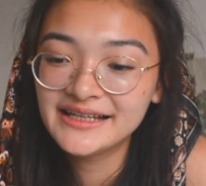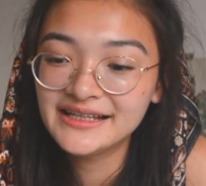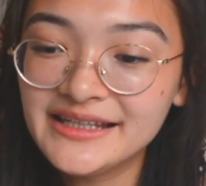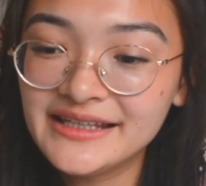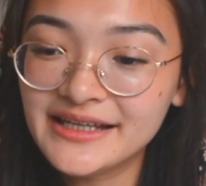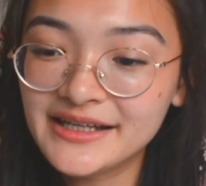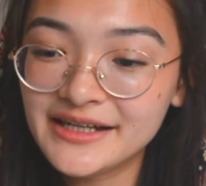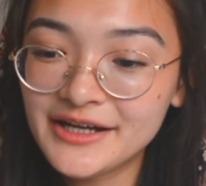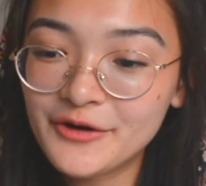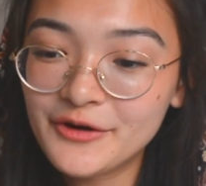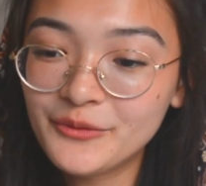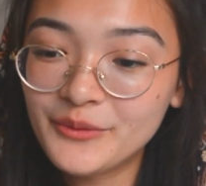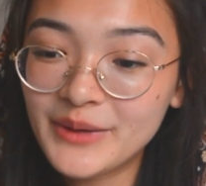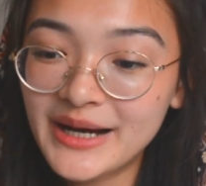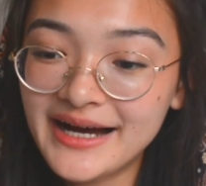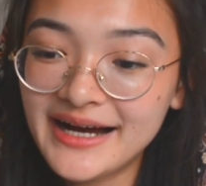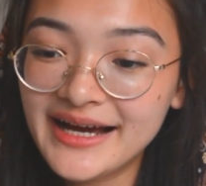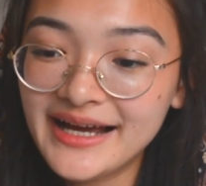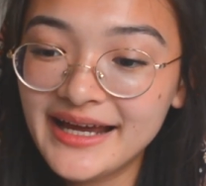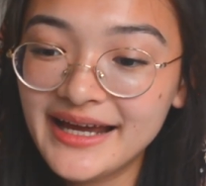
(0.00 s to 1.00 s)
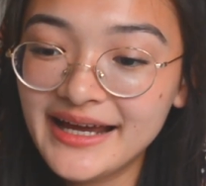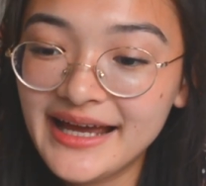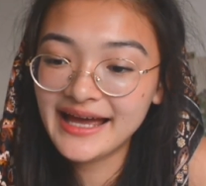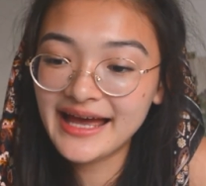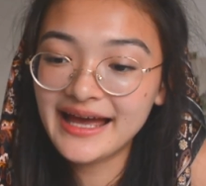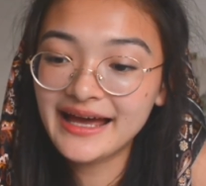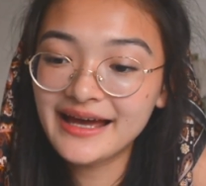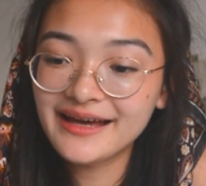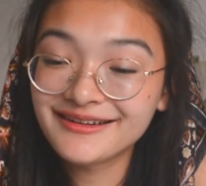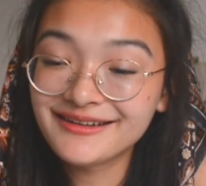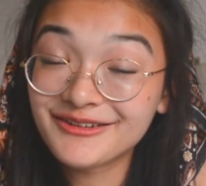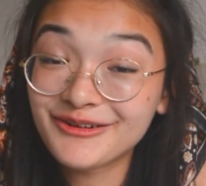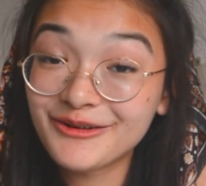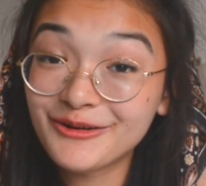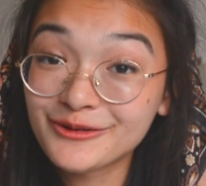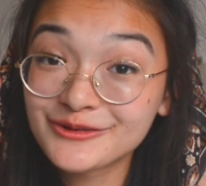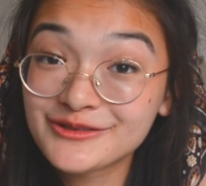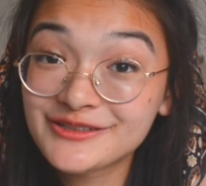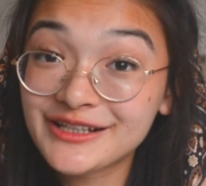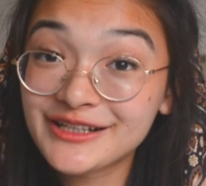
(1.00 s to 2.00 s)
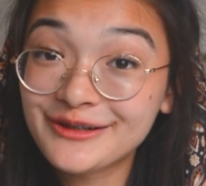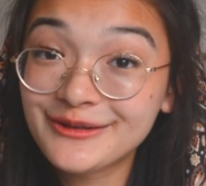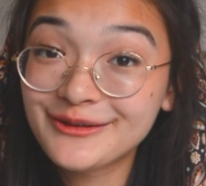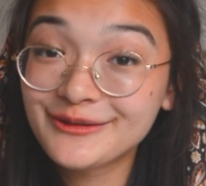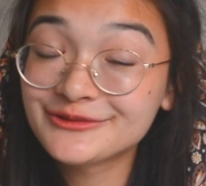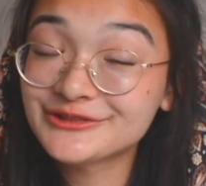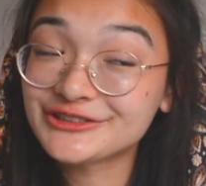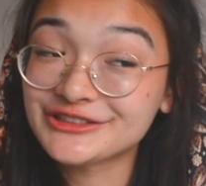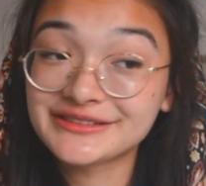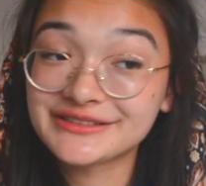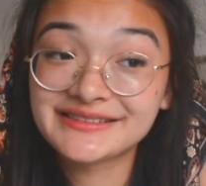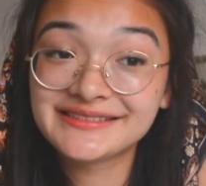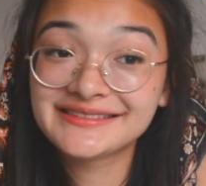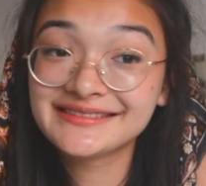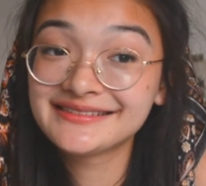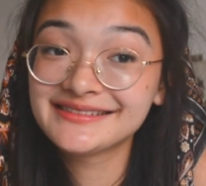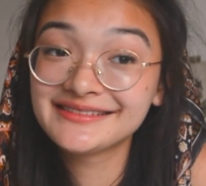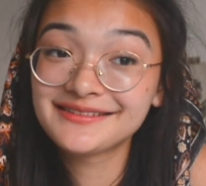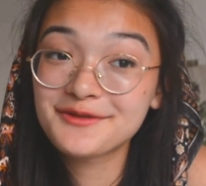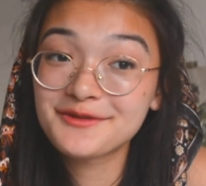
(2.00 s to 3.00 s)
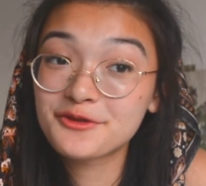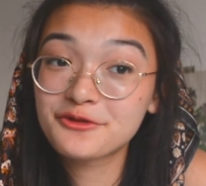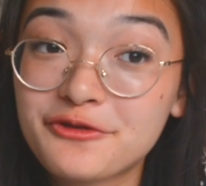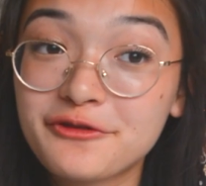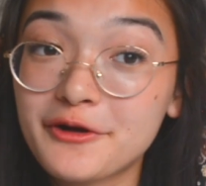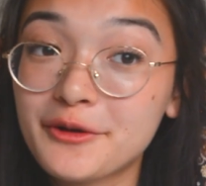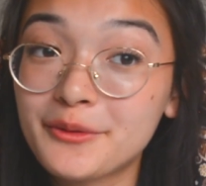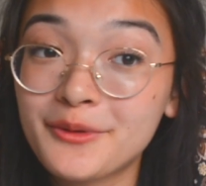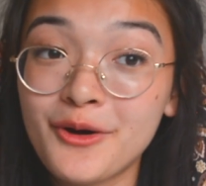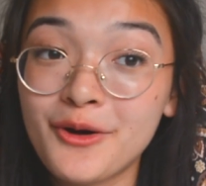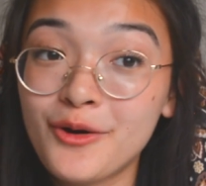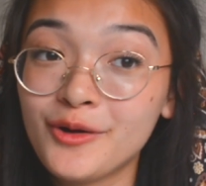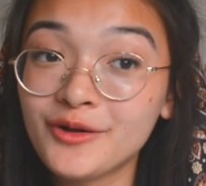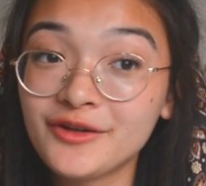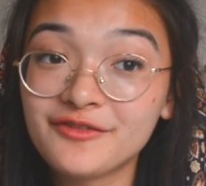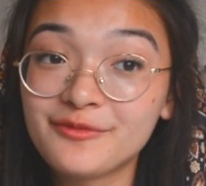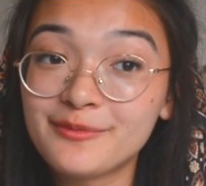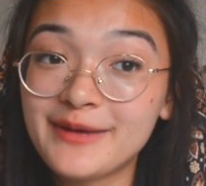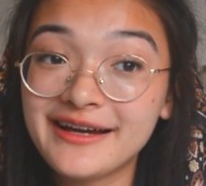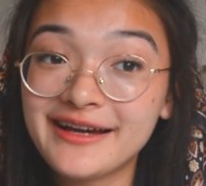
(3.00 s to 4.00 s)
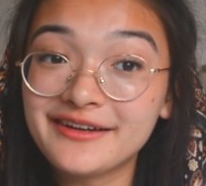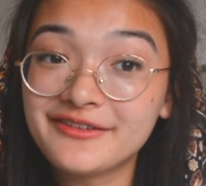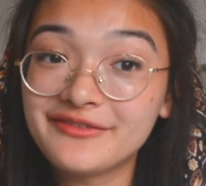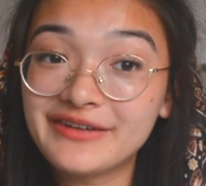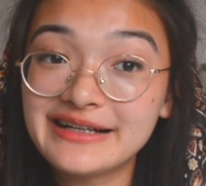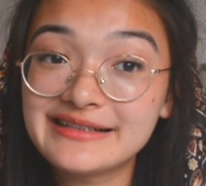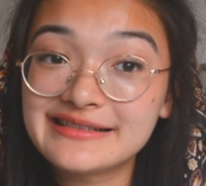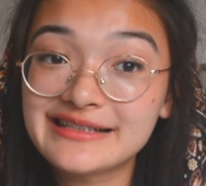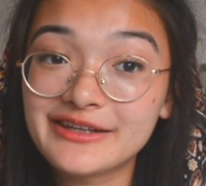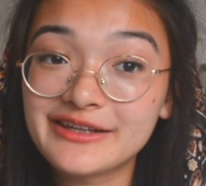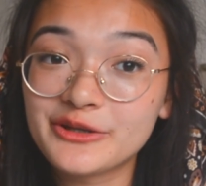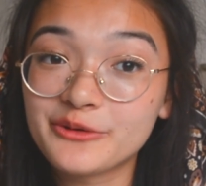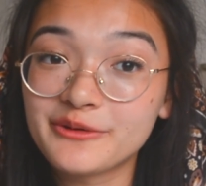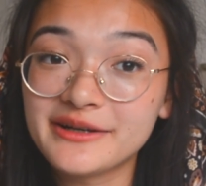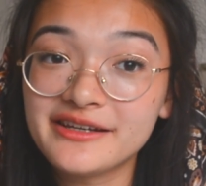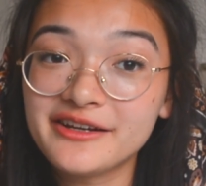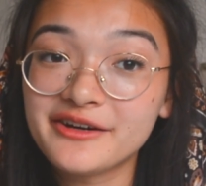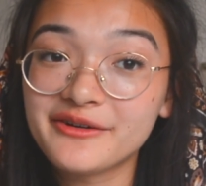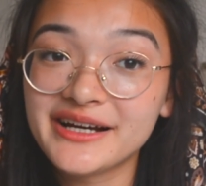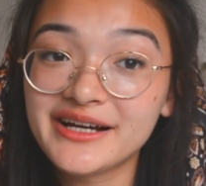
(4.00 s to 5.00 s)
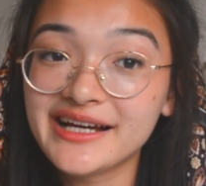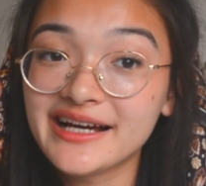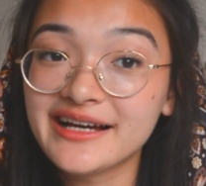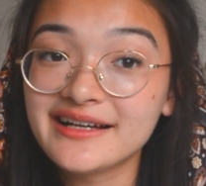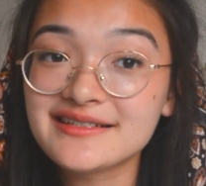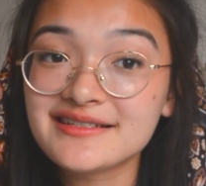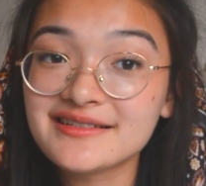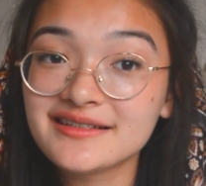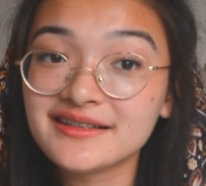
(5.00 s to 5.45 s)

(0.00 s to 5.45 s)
you know why, and also just throw all of my advice out the window, I guess.